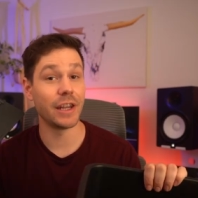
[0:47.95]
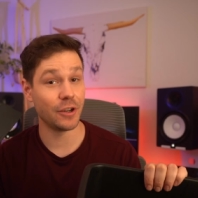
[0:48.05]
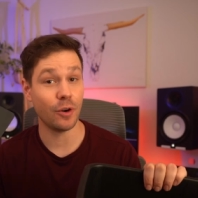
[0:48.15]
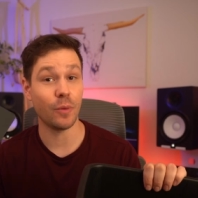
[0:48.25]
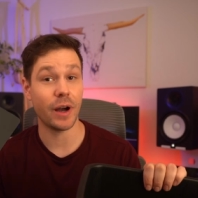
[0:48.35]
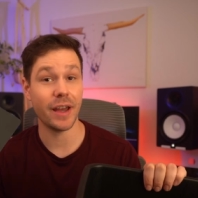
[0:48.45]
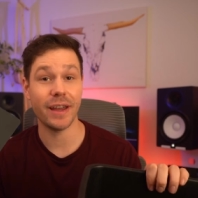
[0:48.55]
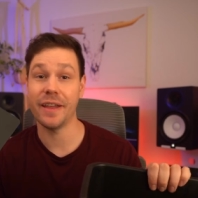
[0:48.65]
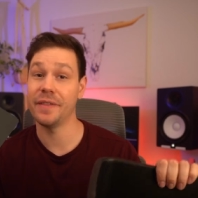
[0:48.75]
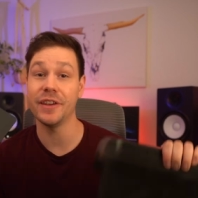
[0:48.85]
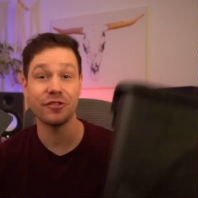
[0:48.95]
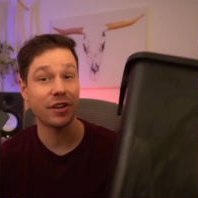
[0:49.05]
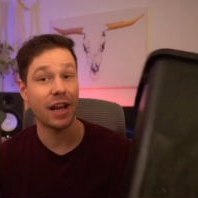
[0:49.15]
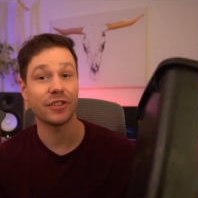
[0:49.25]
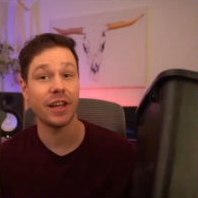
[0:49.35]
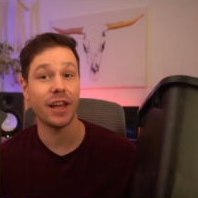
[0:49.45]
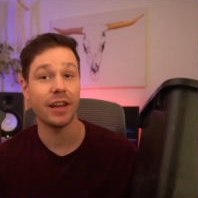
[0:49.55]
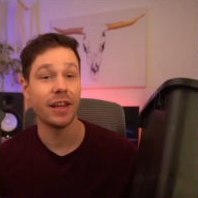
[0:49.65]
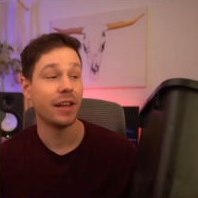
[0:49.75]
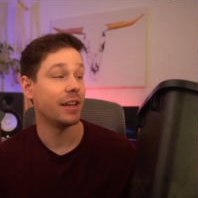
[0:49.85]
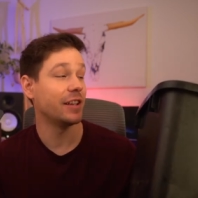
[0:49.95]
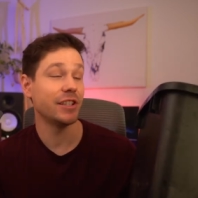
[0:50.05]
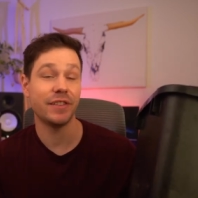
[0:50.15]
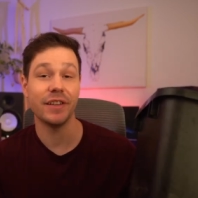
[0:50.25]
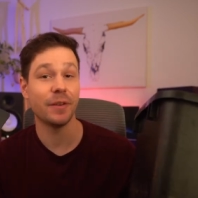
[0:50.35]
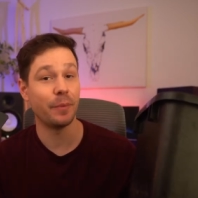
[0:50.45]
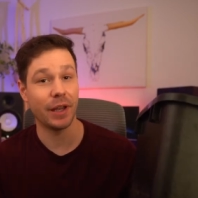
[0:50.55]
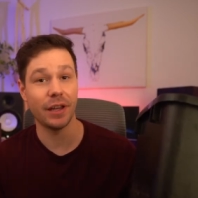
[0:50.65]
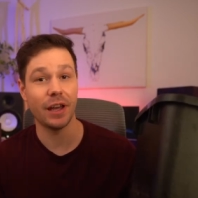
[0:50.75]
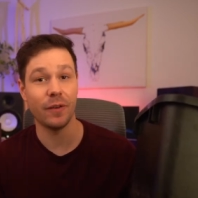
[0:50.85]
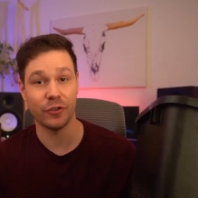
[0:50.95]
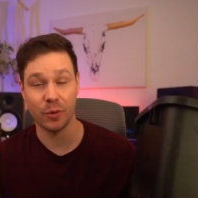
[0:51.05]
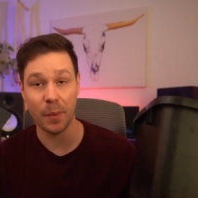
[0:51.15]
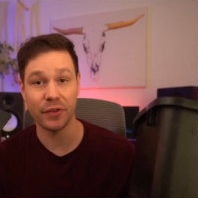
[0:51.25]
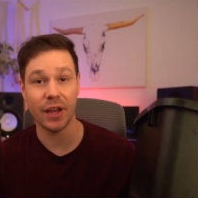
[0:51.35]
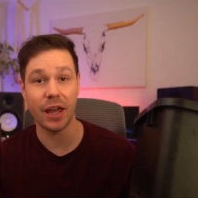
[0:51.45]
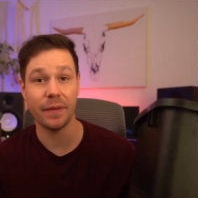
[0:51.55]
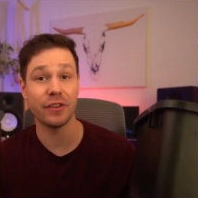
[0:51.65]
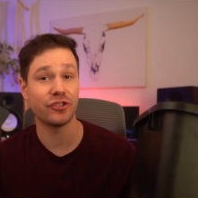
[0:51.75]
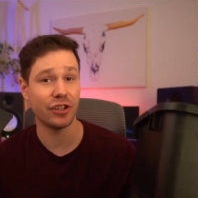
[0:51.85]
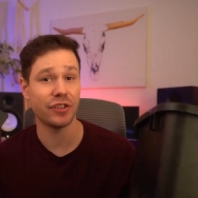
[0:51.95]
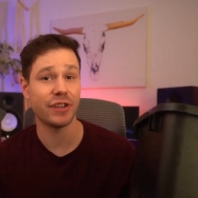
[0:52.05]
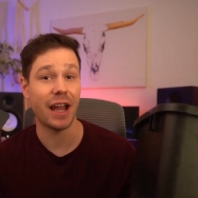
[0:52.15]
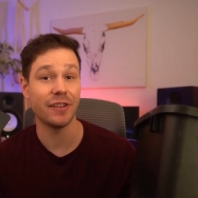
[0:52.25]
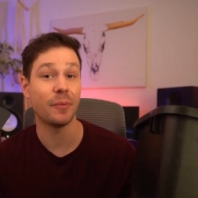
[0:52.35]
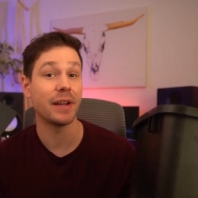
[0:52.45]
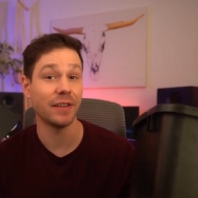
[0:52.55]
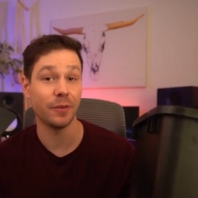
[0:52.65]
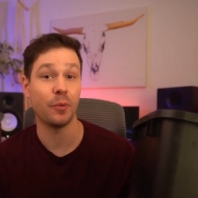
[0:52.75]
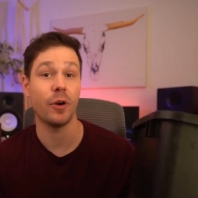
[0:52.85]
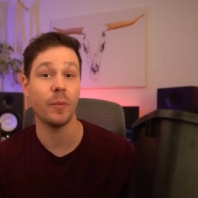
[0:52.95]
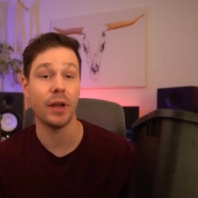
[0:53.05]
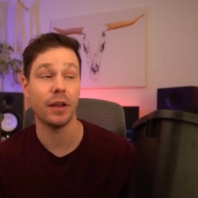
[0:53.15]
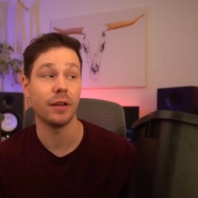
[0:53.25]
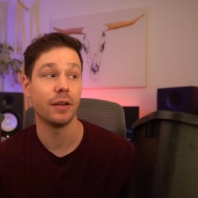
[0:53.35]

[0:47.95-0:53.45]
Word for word: And you know what? This trash can, it just isn't big enough to represent the sheer size of my disappointment.